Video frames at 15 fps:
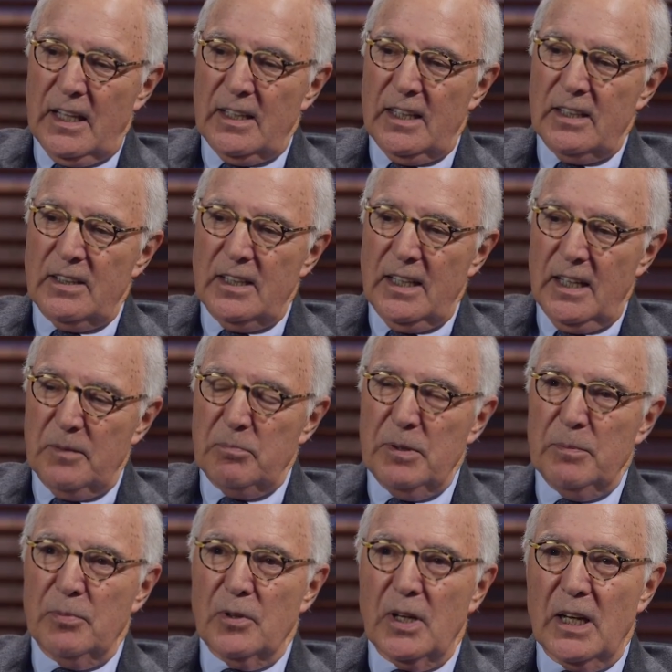and at the end,
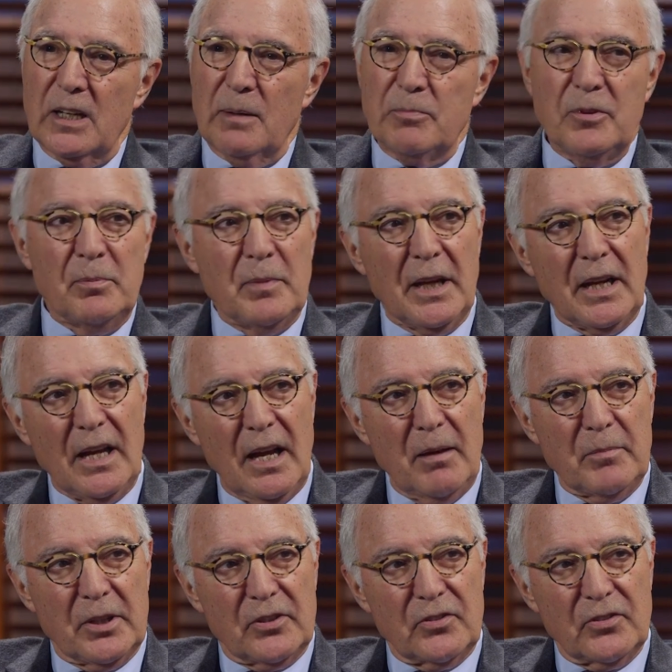people got up to make
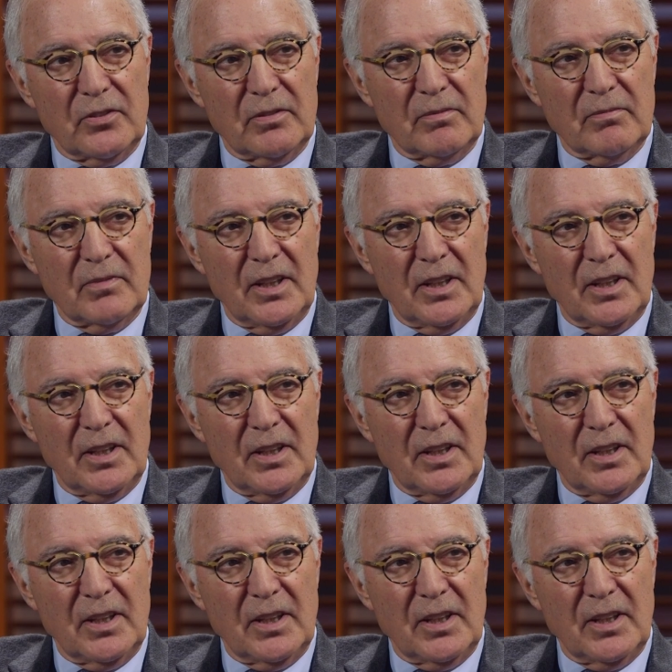comments.